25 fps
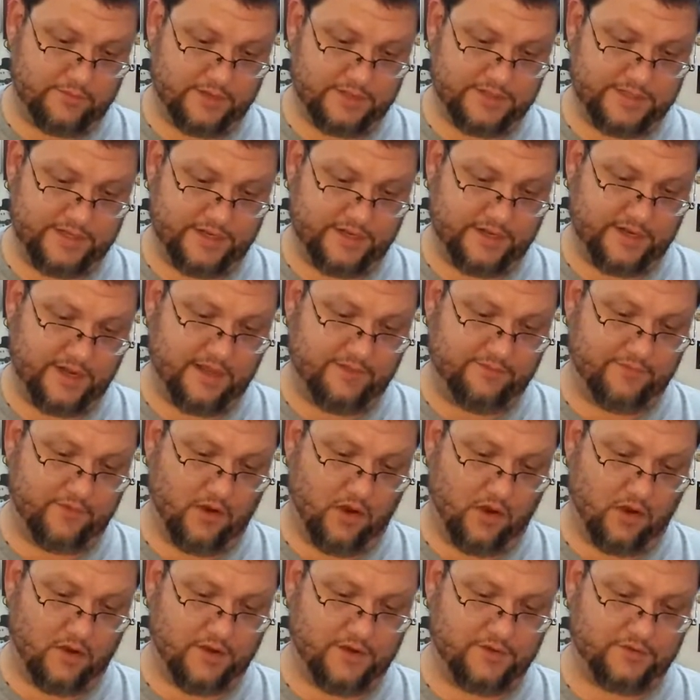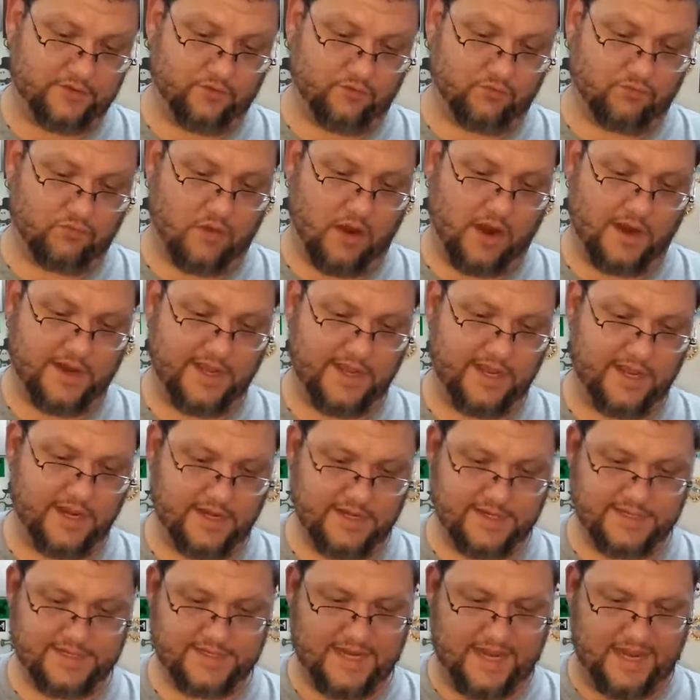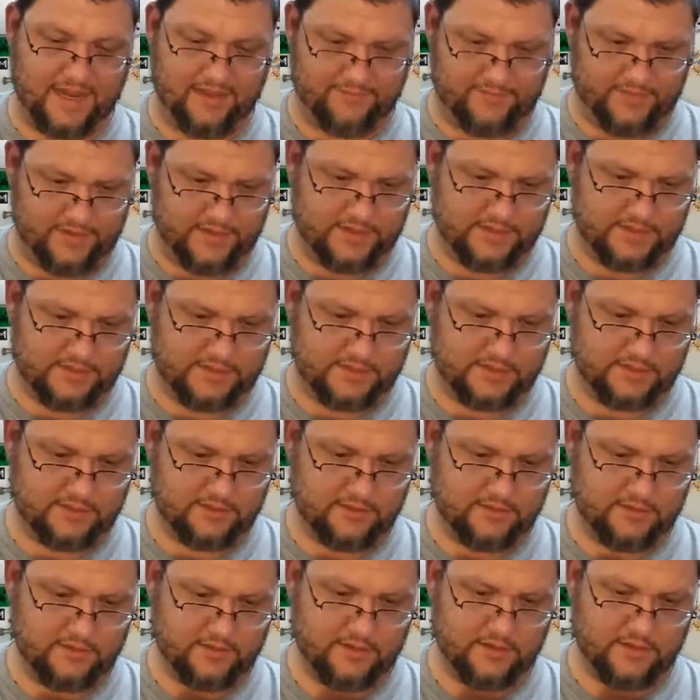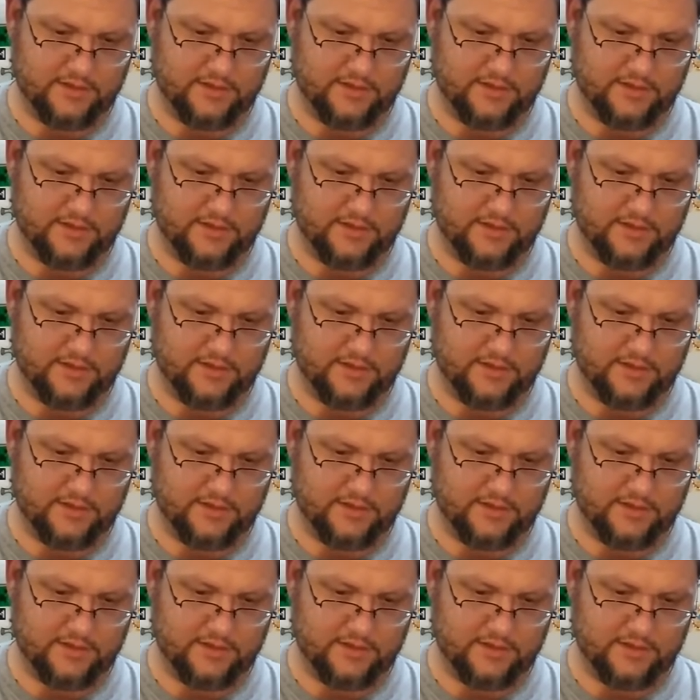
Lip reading: We're excited to have artist Rocky Davies,